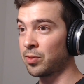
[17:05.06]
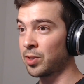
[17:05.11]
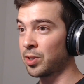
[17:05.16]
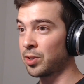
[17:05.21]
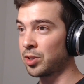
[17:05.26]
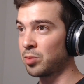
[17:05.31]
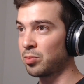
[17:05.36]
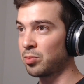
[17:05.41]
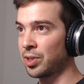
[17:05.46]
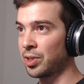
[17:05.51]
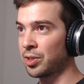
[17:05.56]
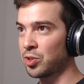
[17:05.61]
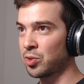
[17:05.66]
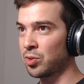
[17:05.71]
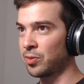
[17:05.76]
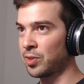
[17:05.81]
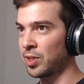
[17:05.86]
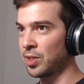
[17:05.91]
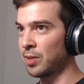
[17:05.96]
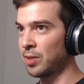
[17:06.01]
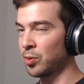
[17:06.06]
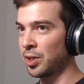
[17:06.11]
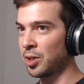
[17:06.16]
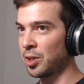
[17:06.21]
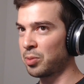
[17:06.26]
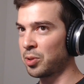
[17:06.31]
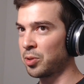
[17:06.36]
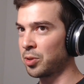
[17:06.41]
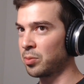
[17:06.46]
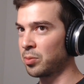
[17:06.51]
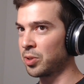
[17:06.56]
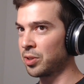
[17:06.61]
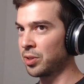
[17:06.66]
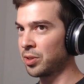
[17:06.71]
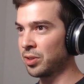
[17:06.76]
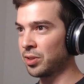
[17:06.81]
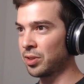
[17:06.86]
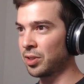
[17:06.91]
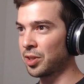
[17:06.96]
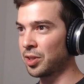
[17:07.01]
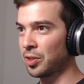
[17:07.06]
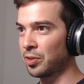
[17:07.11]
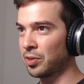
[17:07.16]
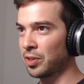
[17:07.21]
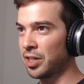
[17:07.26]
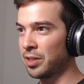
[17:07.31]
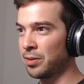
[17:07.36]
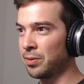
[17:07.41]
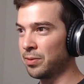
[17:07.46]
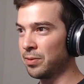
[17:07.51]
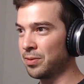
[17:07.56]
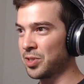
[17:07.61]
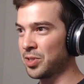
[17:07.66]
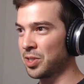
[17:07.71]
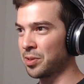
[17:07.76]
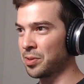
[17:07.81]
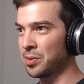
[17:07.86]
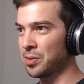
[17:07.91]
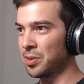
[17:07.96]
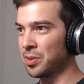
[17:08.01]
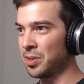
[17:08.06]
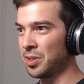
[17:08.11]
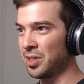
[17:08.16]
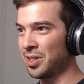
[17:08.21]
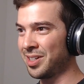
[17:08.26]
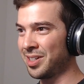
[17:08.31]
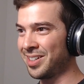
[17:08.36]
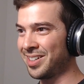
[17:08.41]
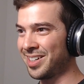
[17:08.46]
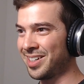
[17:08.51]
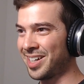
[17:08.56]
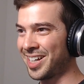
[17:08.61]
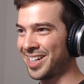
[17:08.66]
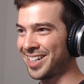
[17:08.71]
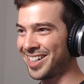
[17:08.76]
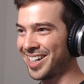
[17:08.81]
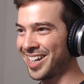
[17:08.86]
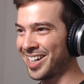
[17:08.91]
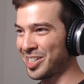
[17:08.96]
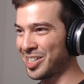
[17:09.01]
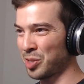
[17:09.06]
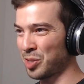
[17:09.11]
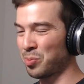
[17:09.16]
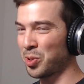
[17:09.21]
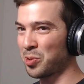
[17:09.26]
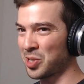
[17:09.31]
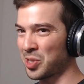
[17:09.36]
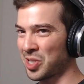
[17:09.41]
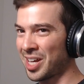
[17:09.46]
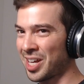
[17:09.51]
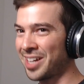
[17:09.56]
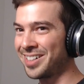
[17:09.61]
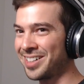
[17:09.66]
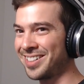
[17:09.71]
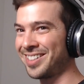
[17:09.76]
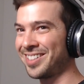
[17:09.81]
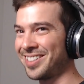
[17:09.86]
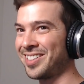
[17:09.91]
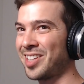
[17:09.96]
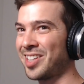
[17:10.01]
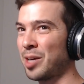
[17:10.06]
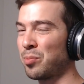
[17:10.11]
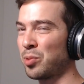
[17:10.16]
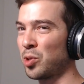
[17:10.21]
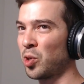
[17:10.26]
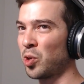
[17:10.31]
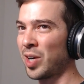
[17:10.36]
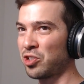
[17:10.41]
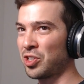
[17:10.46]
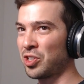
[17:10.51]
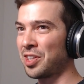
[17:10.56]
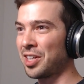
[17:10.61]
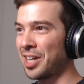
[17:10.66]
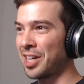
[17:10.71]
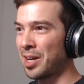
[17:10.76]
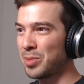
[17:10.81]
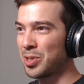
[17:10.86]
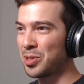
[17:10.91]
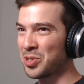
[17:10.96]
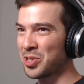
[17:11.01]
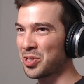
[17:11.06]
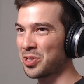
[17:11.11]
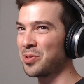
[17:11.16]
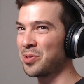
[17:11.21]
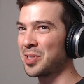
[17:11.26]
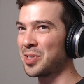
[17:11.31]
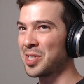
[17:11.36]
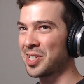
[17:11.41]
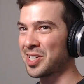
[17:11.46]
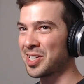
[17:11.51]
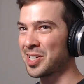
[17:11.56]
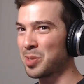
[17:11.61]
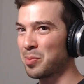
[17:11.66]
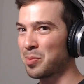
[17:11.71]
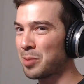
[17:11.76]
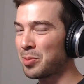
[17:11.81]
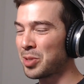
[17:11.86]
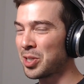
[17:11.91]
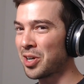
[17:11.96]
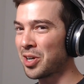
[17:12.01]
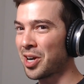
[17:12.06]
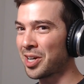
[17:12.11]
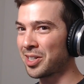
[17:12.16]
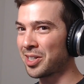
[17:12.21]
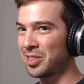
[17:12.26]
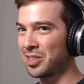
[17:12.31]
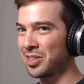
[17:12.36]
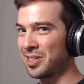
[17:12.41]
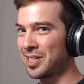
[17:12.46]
of very good players who have never read a poker book in their life. So mm-hmm. I, I suppose that yeah. that progression that I'm used to is is maybe not